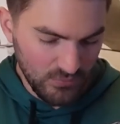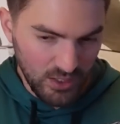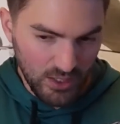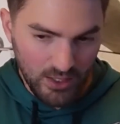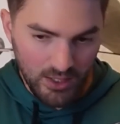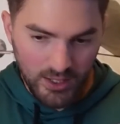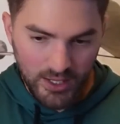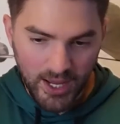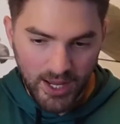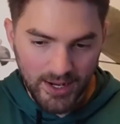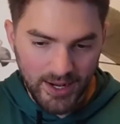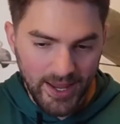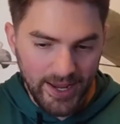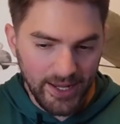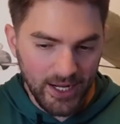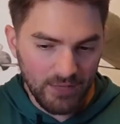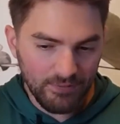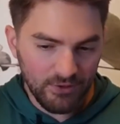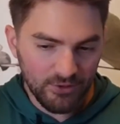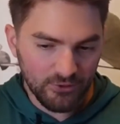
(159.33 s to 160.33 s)

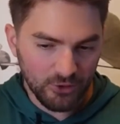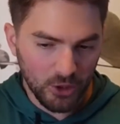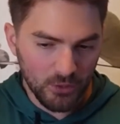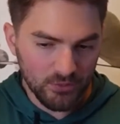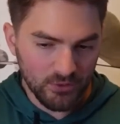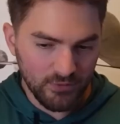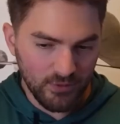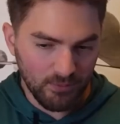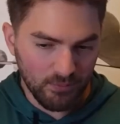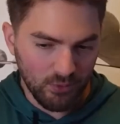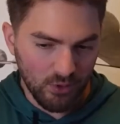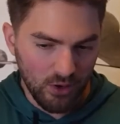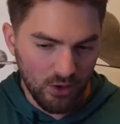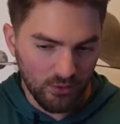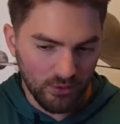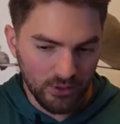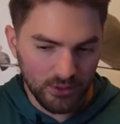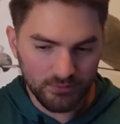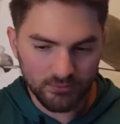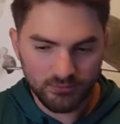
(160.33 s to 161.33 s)
negative in terms of a
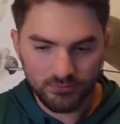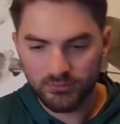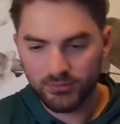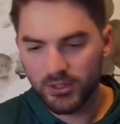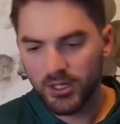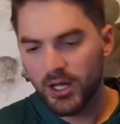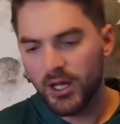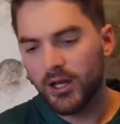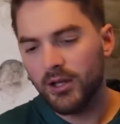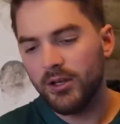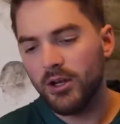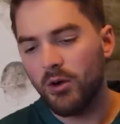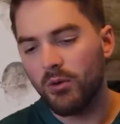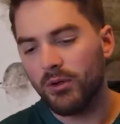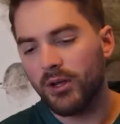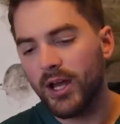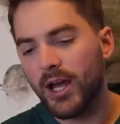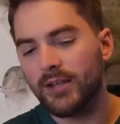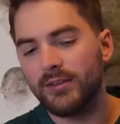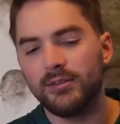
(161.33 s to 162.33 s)
broke. No,
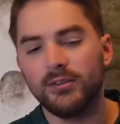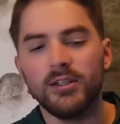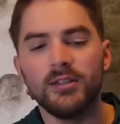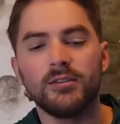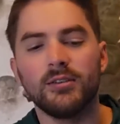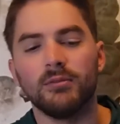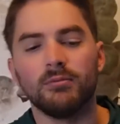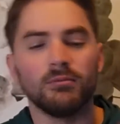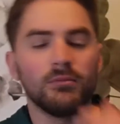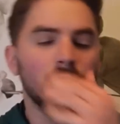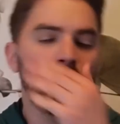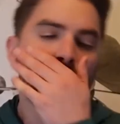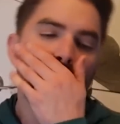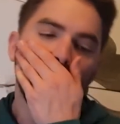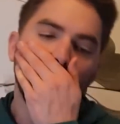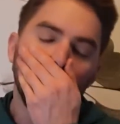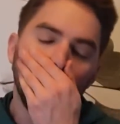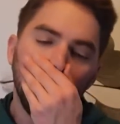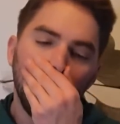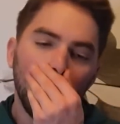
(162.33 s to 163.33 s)
guys, listen.
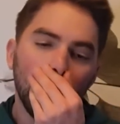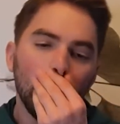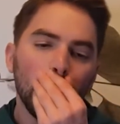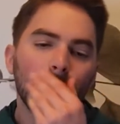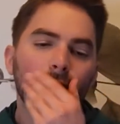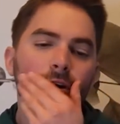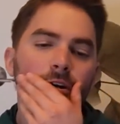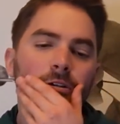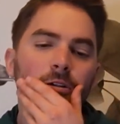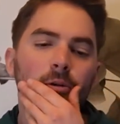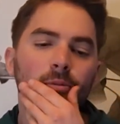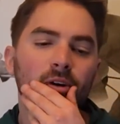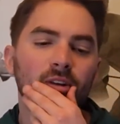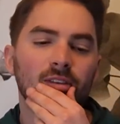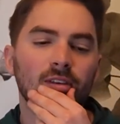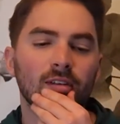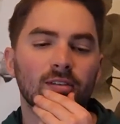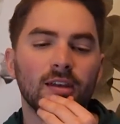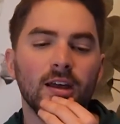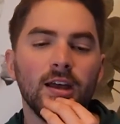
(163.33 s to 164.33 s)
Okay, we got to be very clear about
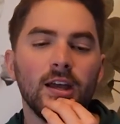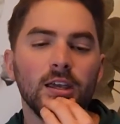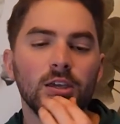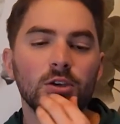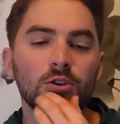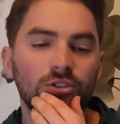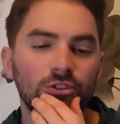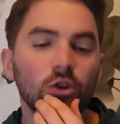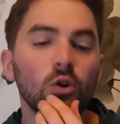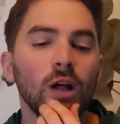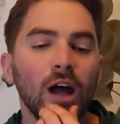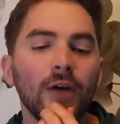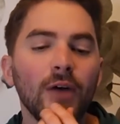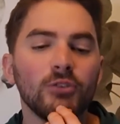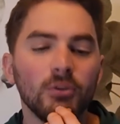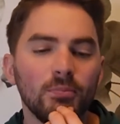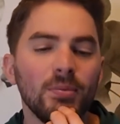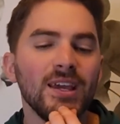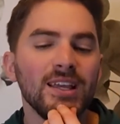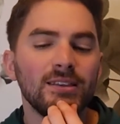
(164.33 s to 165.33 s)
this. You still have
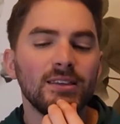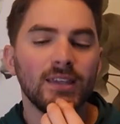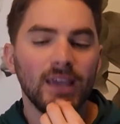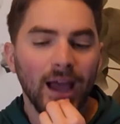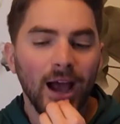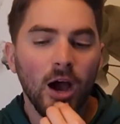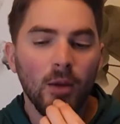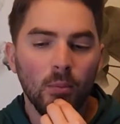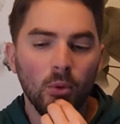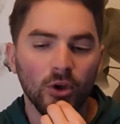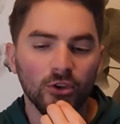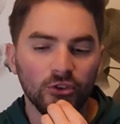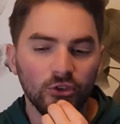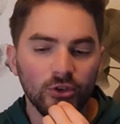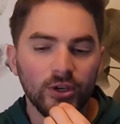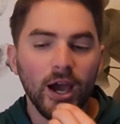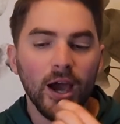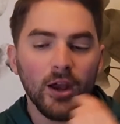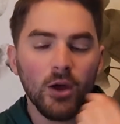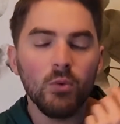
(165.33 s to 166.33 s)
to beat the Cowboys. You
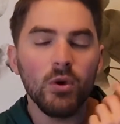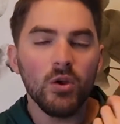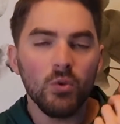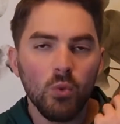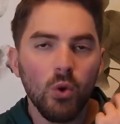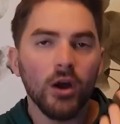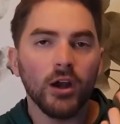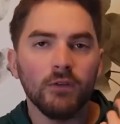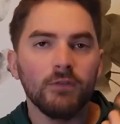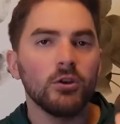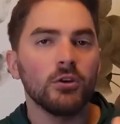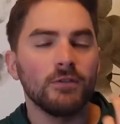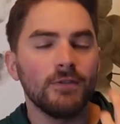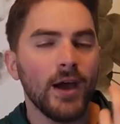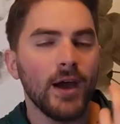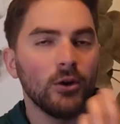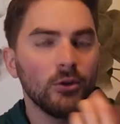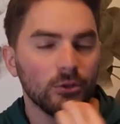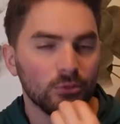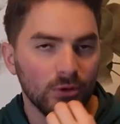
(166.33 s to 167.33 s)
got to win one of your
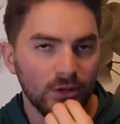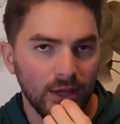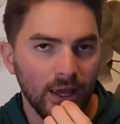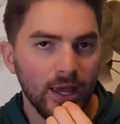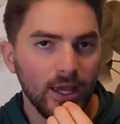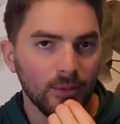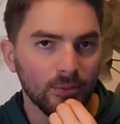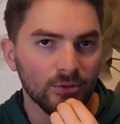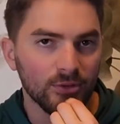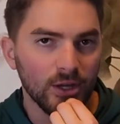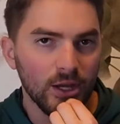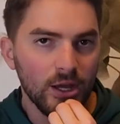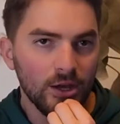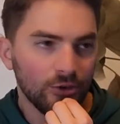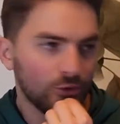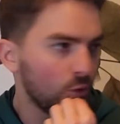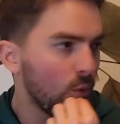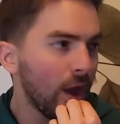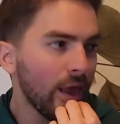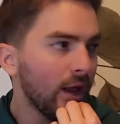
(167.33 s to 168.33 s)
final 3 games.
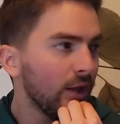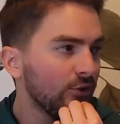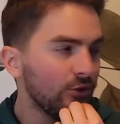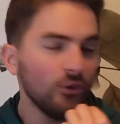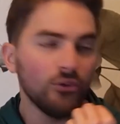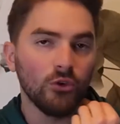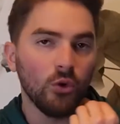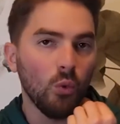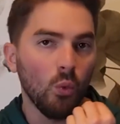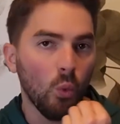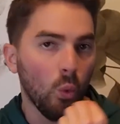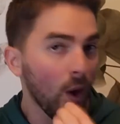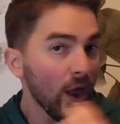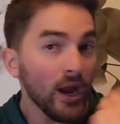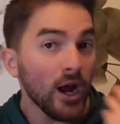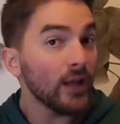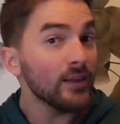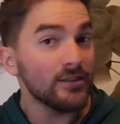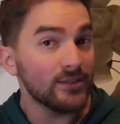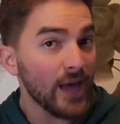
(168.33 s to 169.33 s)
So why not just win
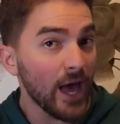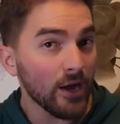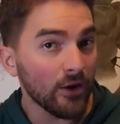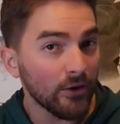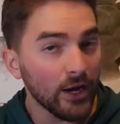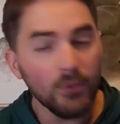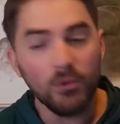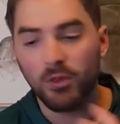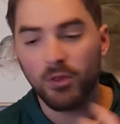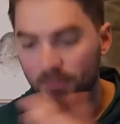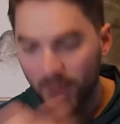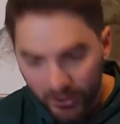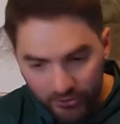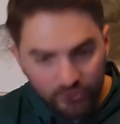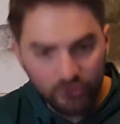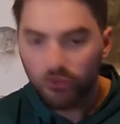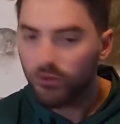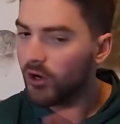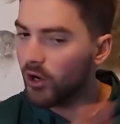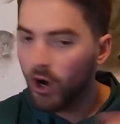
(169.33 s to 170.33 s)
on Saturday with
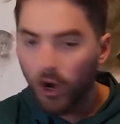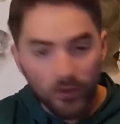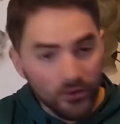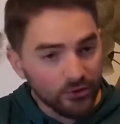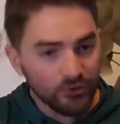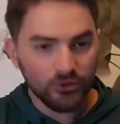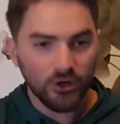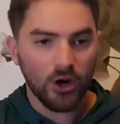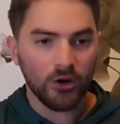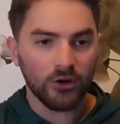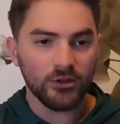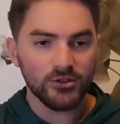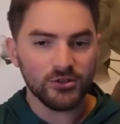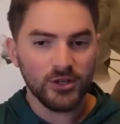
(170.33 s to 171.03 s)
Minshew and all the starters,